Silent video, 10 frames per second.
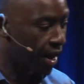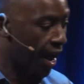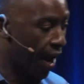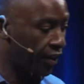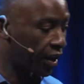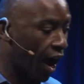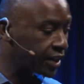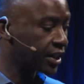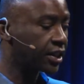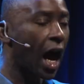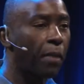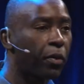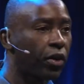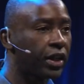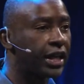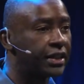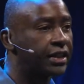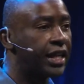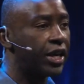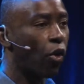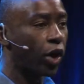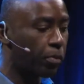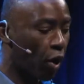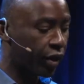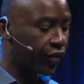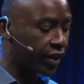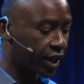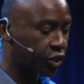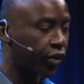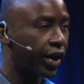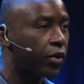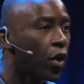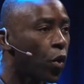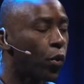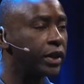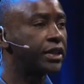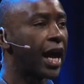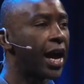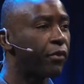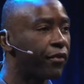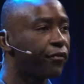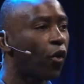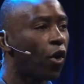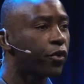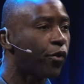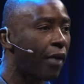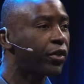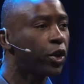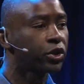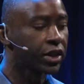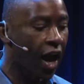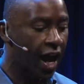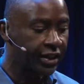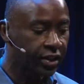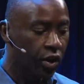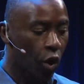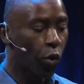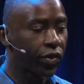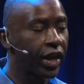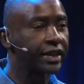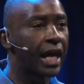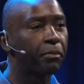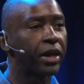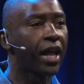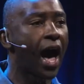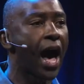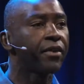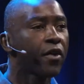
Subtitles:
And the last example is the automotive industry, which Henry Ford revolutionized with the assembly line,